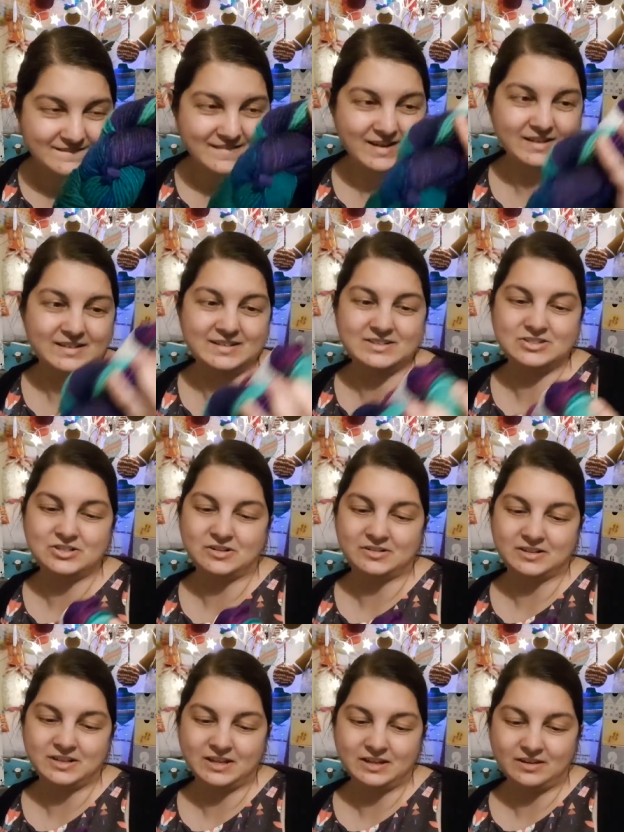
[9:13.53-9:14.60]
And it's
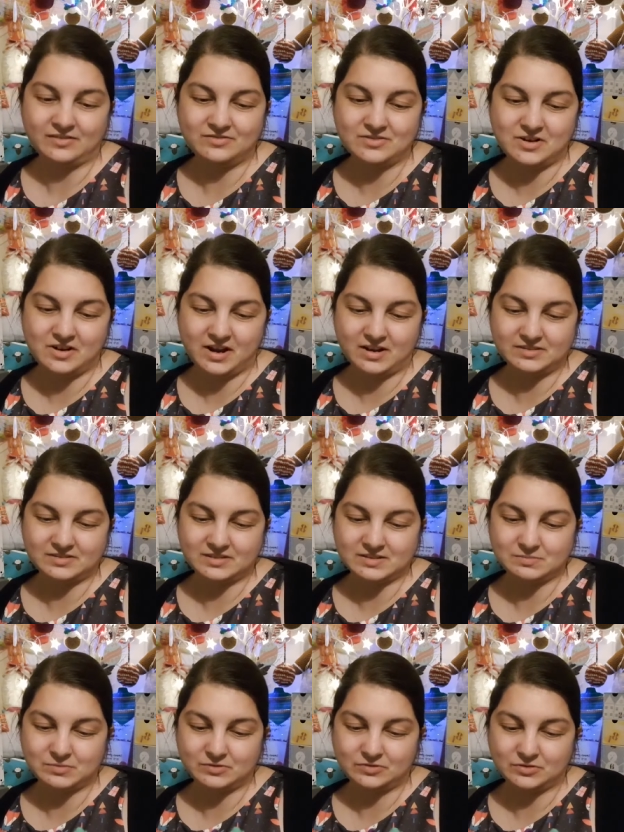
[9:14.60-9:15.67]
chunky. I've not had this
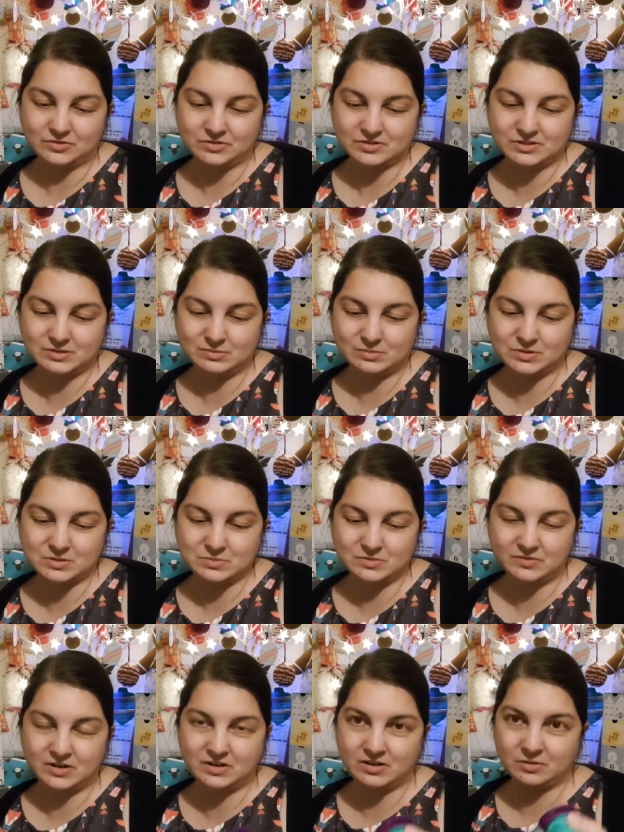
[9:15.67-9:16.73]
before. Superwash
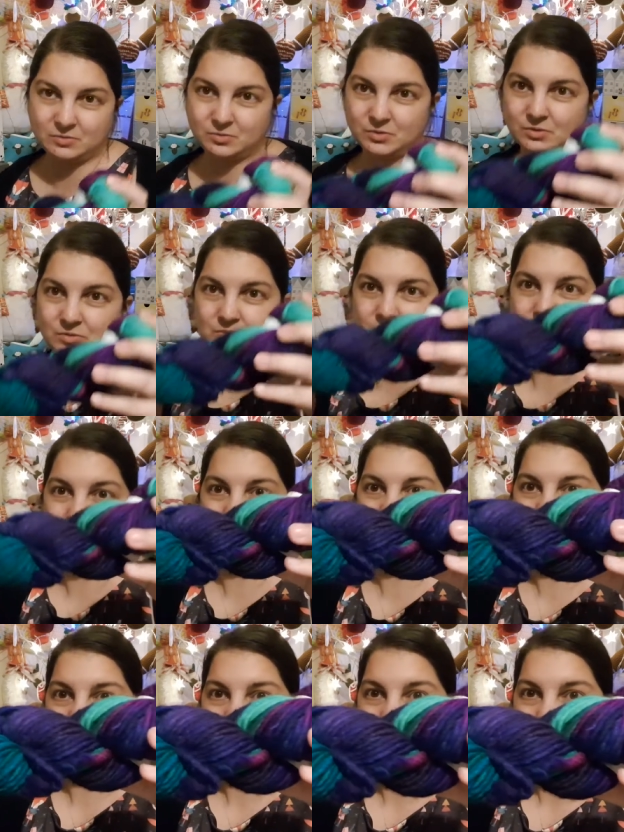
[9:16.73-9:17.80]
merino wool.
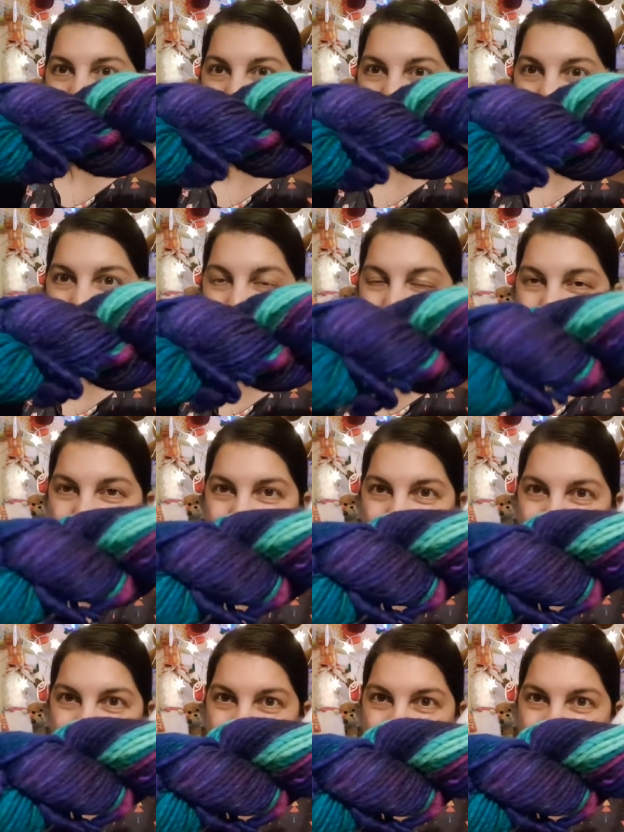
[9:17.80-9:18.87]
It is
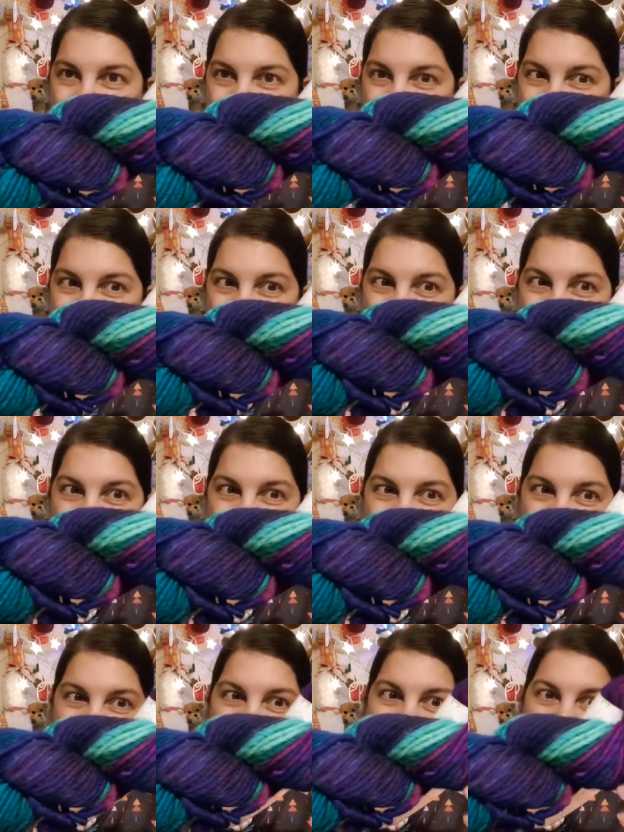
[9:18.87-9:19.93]
by the Game of
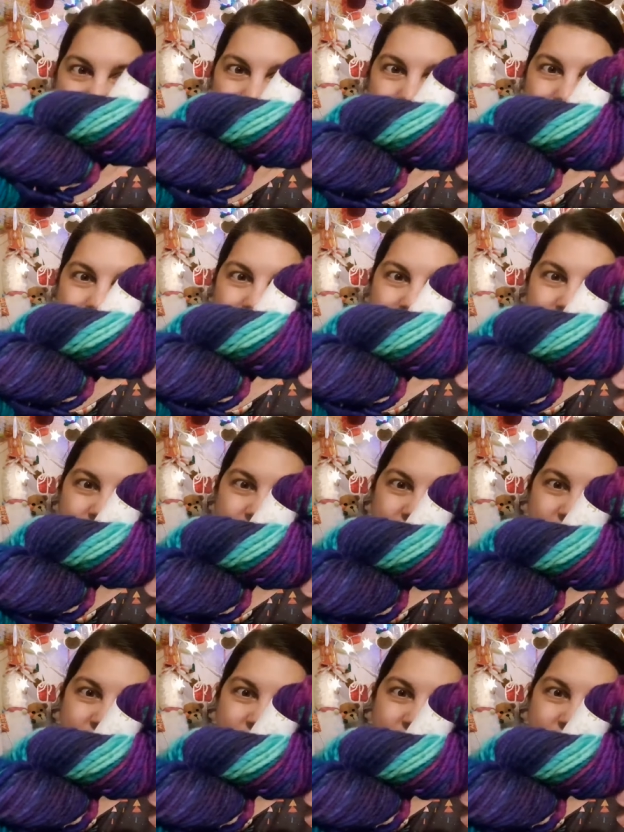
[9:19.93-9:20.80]
Crafting.